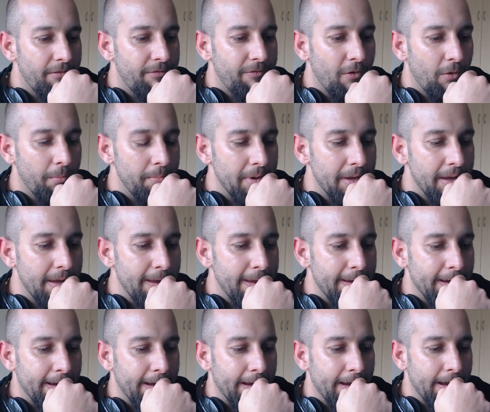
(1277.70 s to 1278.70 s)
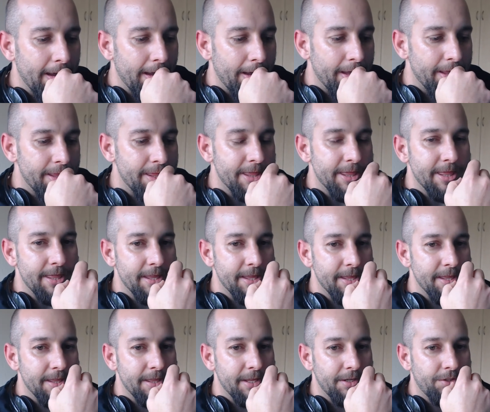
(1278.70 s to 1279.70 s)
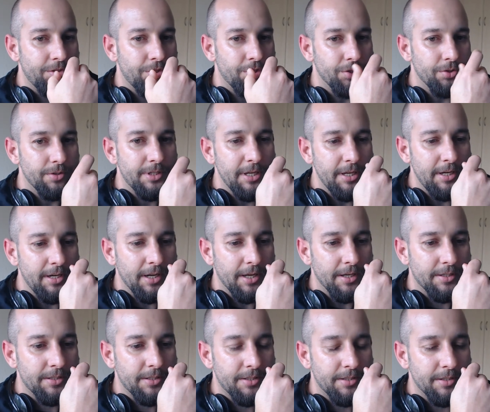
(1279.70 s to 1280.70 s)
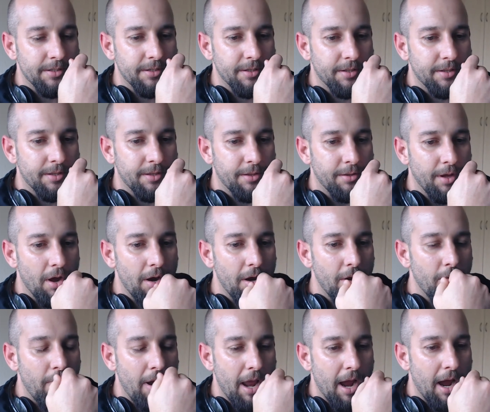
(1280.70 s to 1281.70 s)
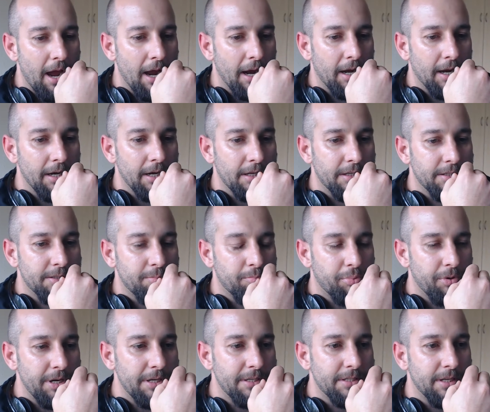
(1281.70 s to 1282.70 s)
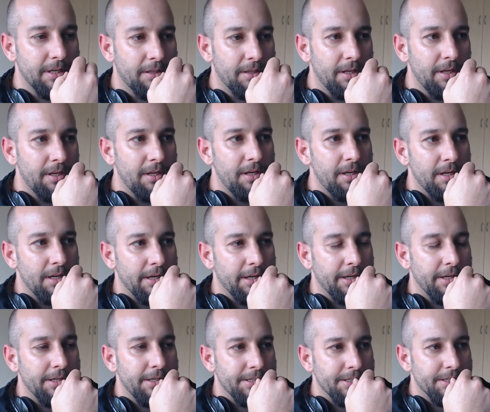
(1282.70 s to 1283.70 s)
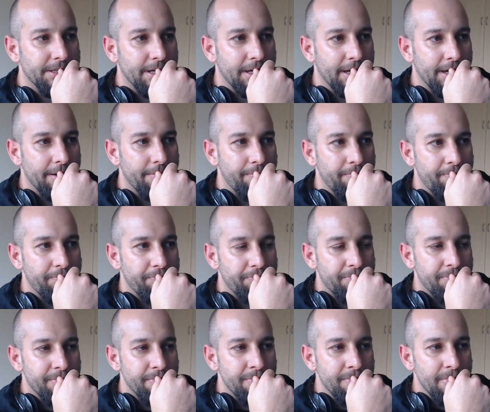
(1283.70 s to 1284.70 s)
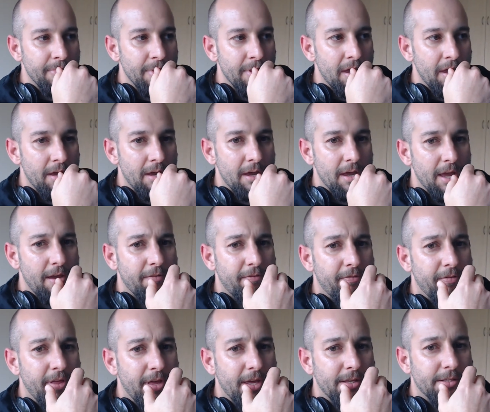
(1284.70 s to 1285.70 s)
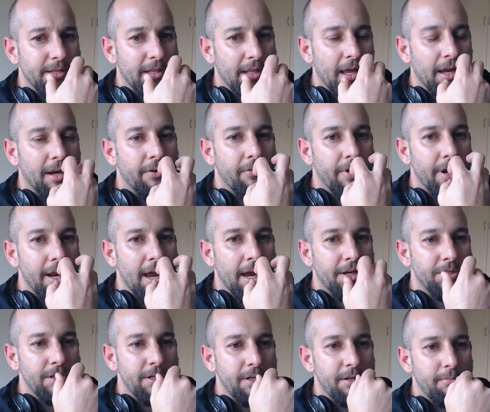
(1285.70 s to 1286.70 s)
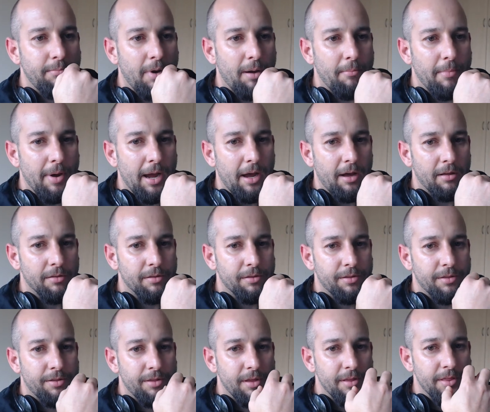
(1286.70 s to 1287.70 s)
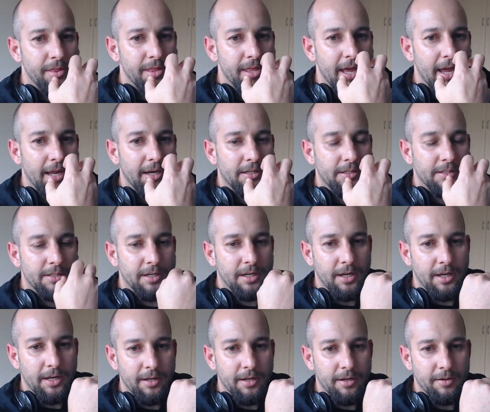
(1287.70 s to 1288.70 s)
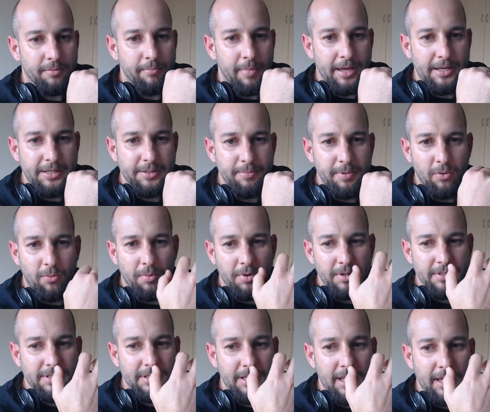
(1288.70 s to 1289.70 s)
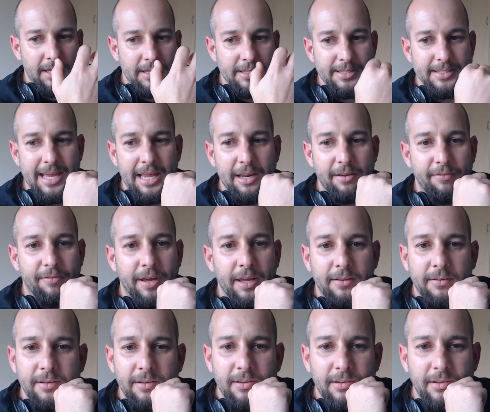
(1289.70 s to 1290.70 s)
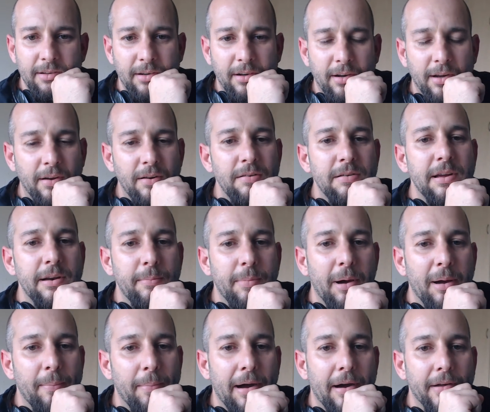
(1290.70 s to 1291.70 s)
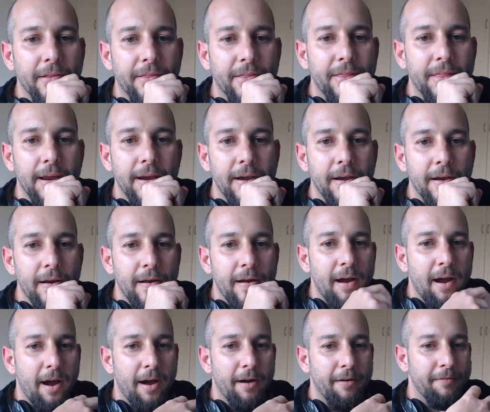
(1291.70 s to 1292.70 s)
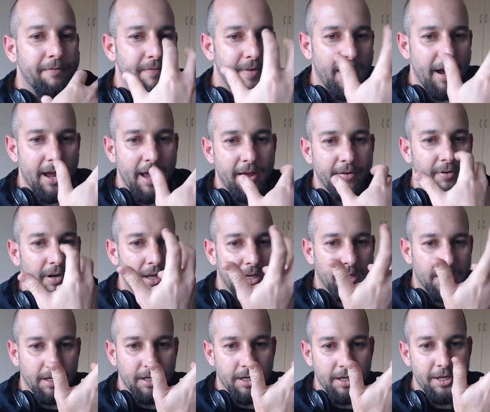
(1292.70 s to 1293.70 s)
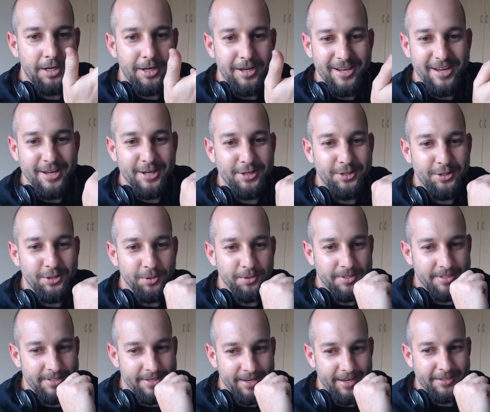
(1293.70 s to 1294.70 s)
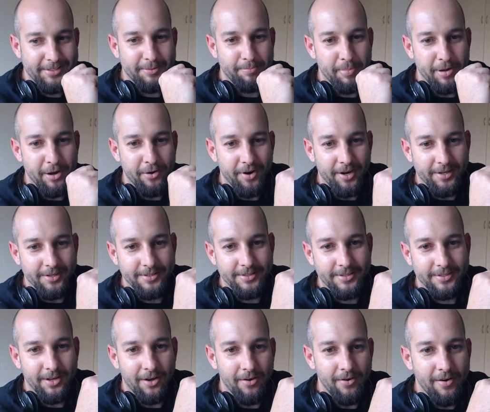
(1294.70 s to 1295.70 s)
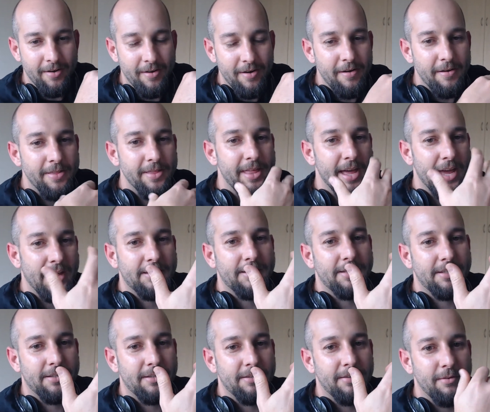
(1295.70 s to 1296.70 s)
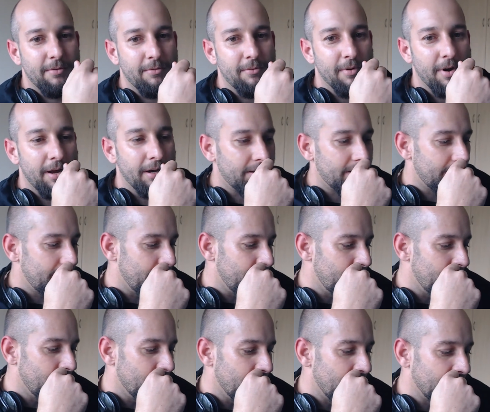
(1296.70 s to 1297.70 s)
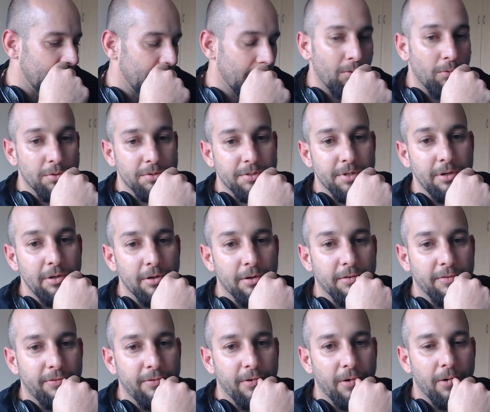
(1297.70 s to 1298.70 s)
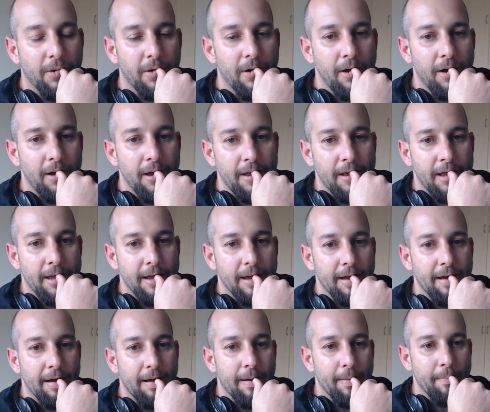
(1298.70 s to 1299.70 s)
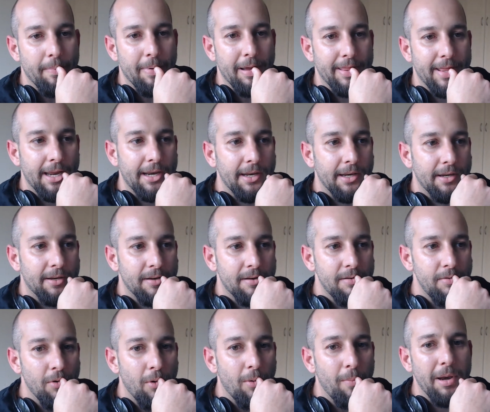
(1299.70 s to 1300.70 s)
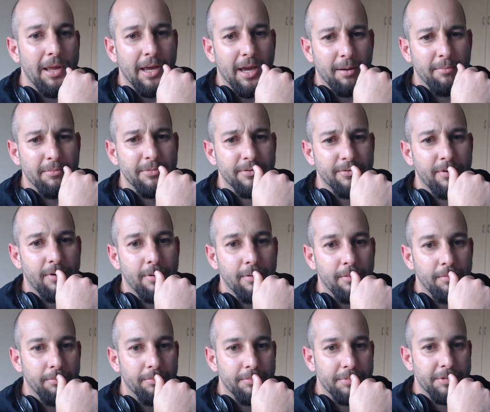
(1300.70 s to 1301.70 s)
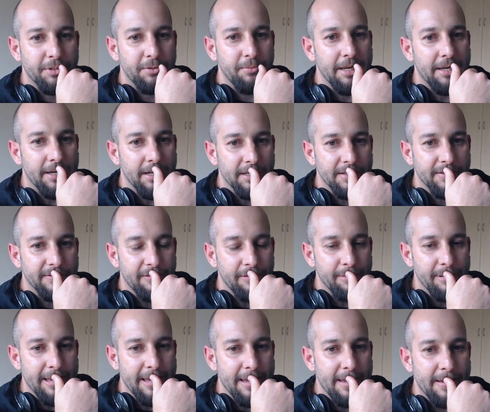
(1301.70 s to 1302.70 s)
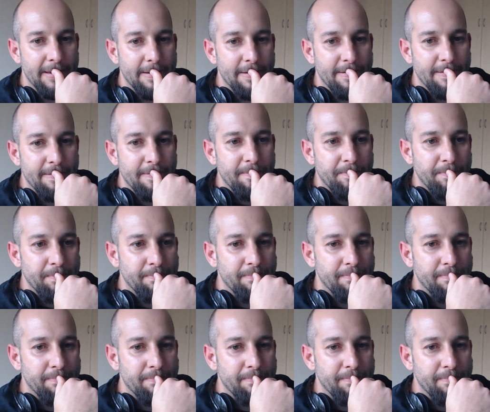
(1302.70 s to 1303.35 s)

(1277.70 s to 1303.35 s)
the juiciness, the only way I can express it is if there's like a reaction in my mouth that makes me almost like salivate, in my mouth, then I have like a juicy experience. So that's what I also look for, and that normally comes from sweetness for me.